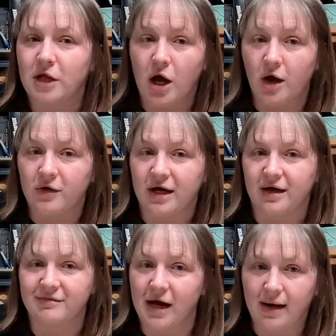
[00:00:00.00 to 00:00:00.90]
Okay, I
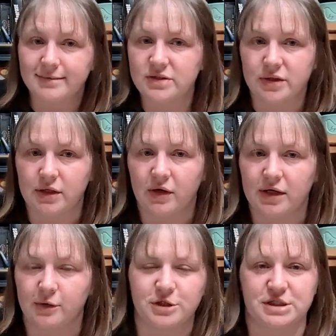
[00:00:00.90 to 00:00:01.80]
have absolutely no
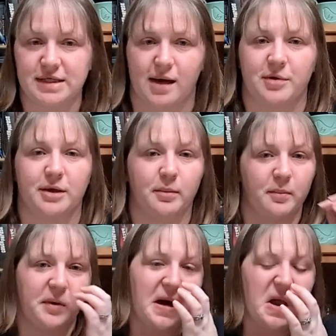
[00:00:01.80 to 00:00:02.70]
idea what just happened,
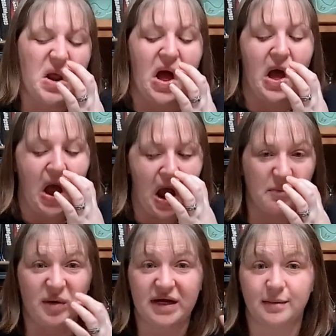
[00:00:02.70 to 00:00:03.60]
but
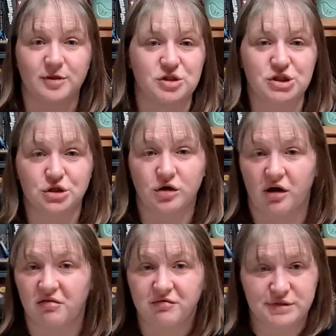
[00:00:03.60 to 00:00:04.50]
my camera just turned off
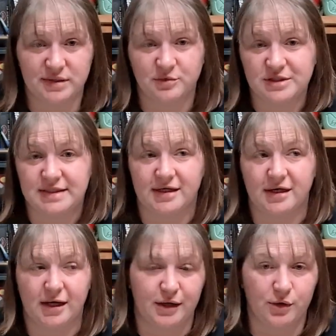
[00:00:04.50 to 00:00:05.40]
for some reason.
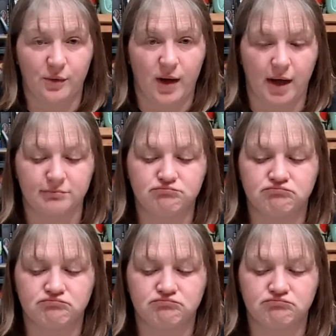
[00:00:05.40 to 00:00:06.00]
I don't know why.